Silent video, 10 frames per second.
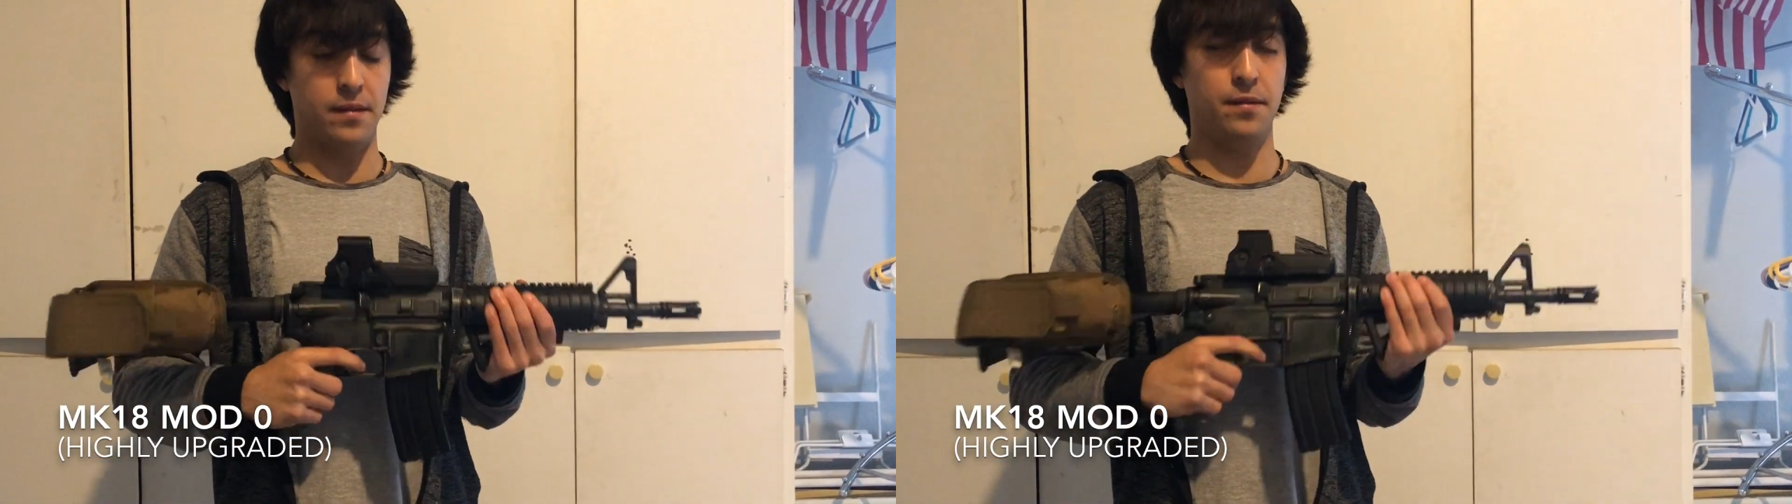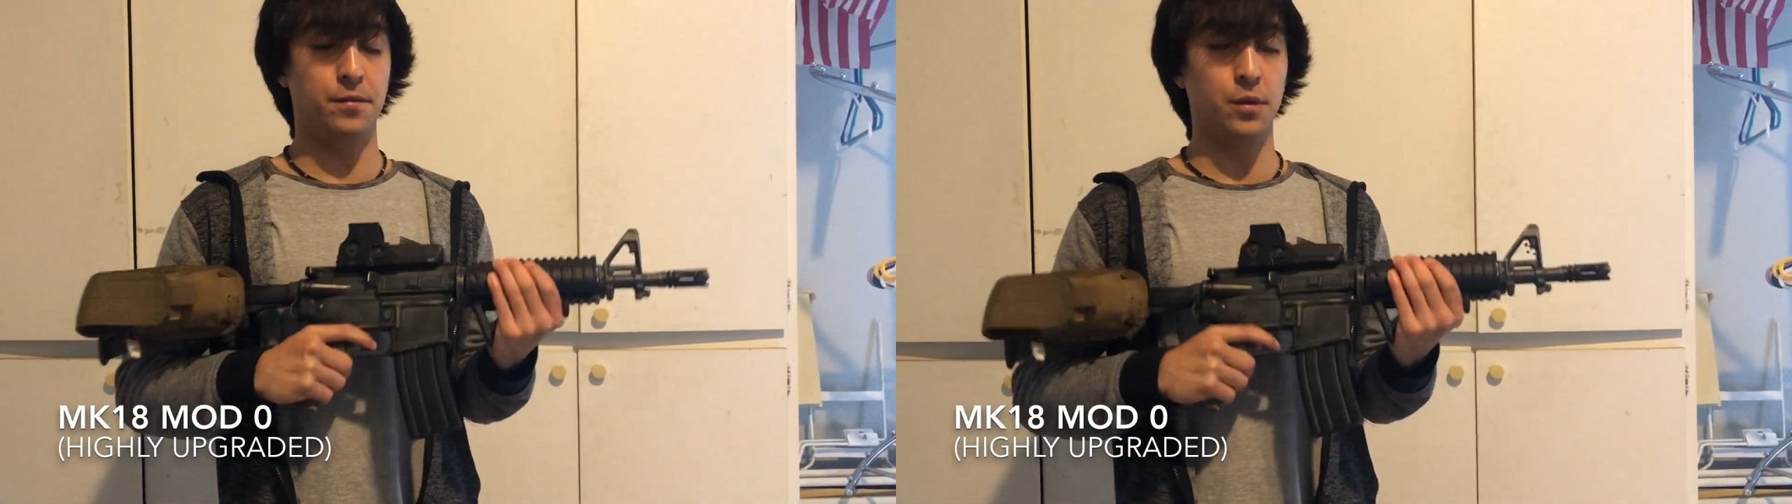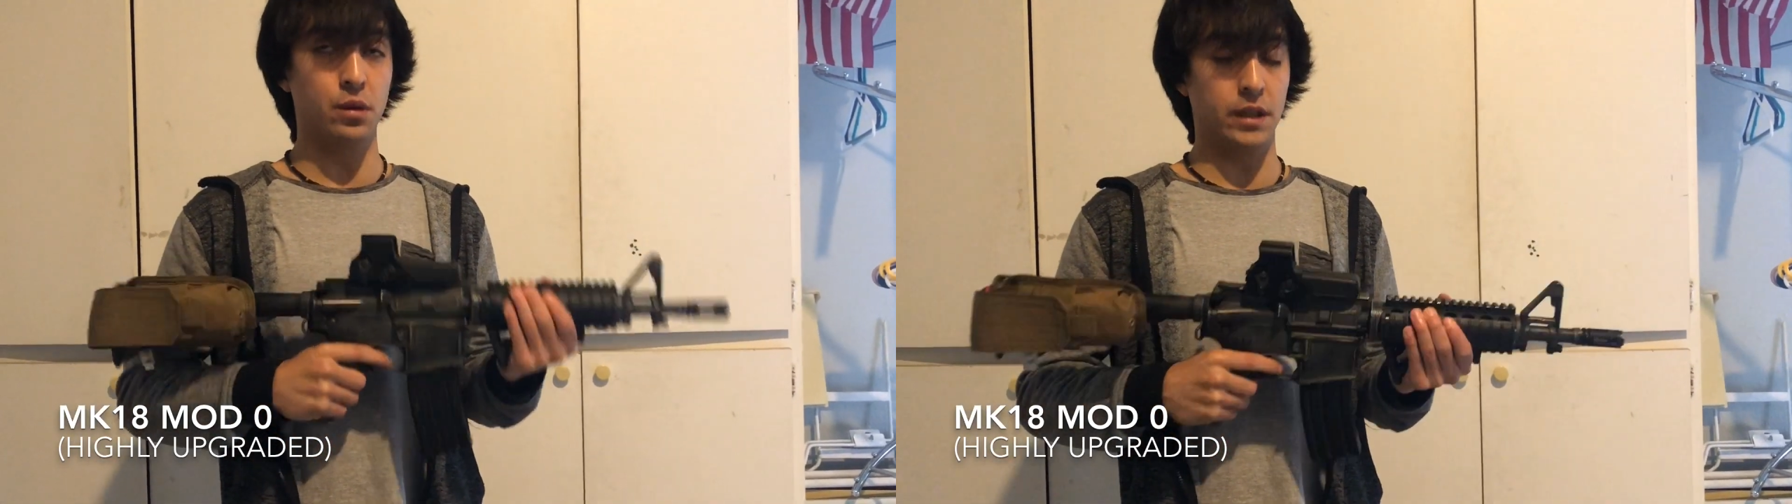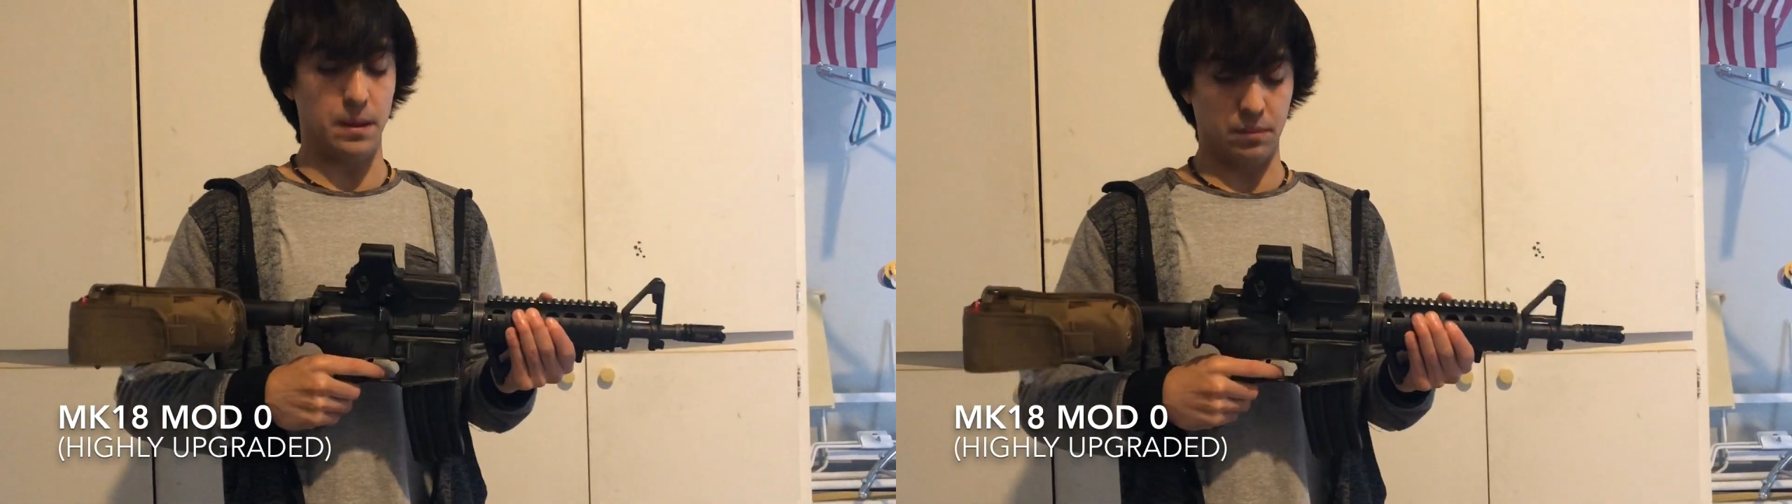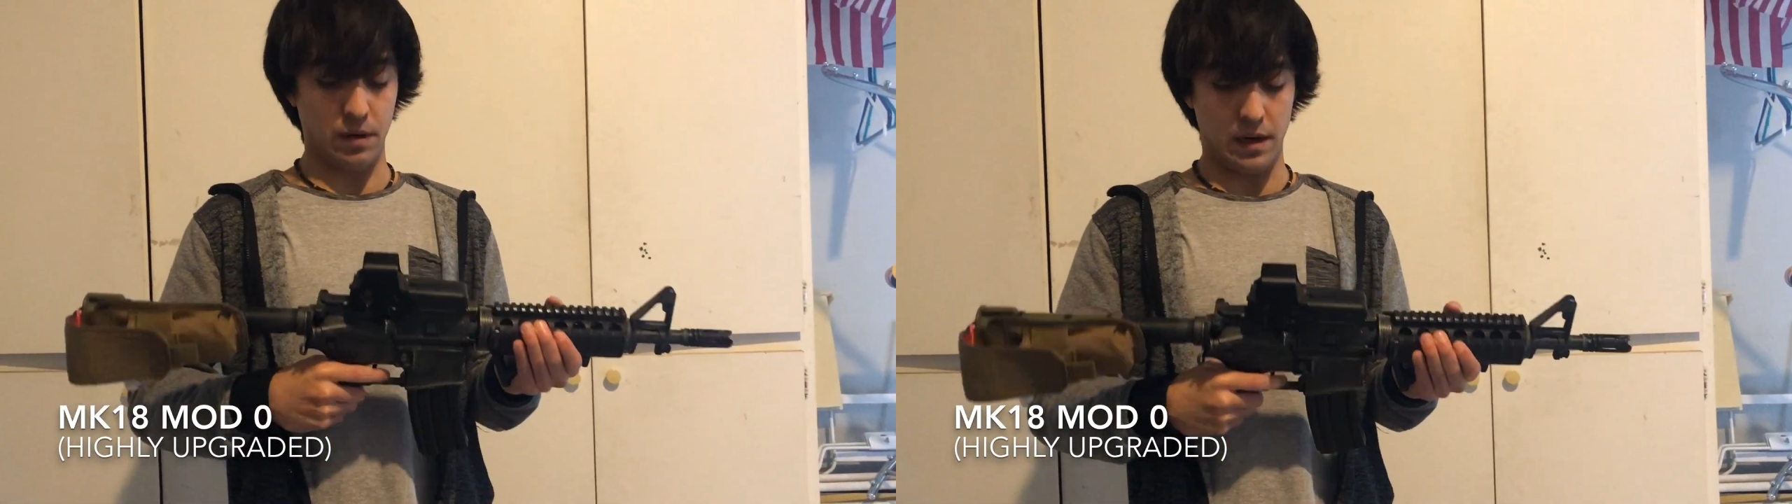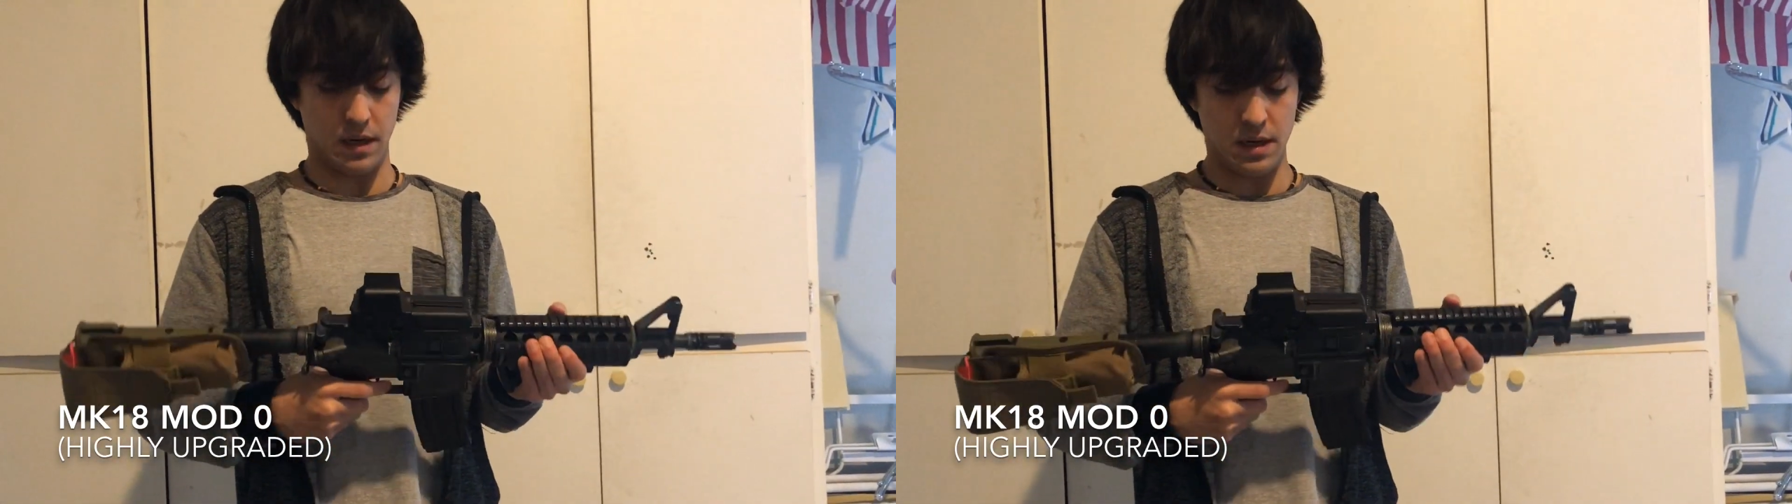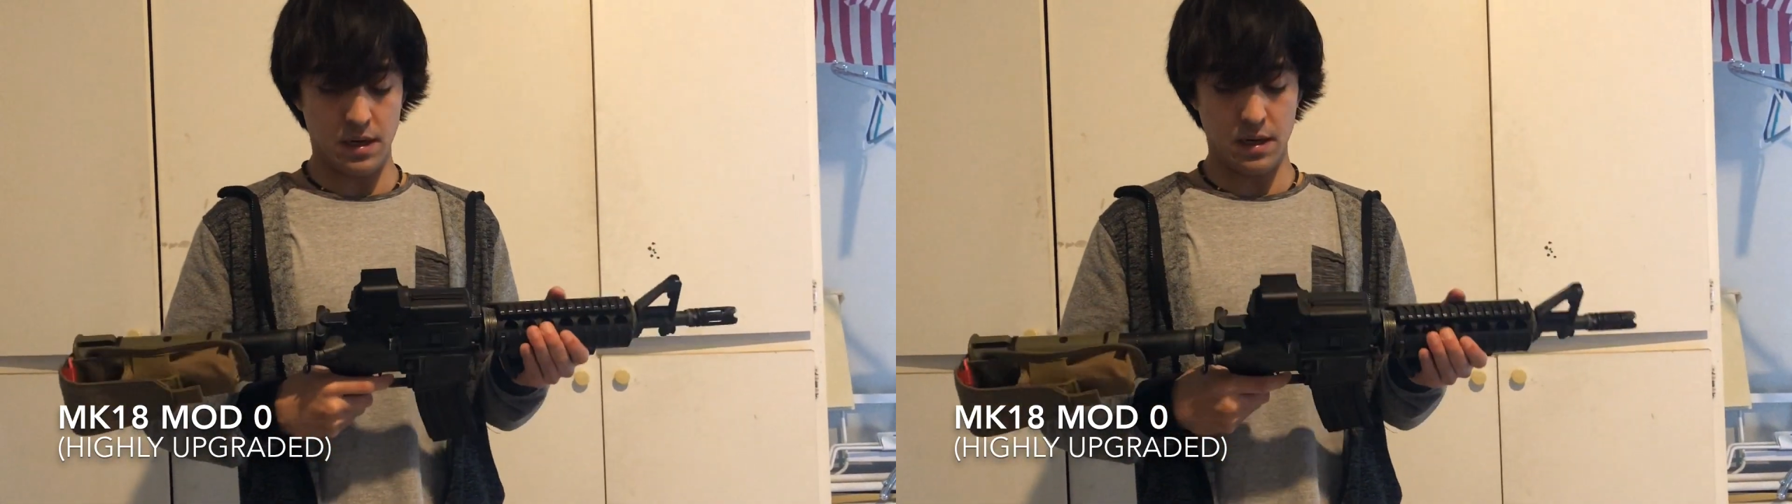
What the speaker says: fully upgraded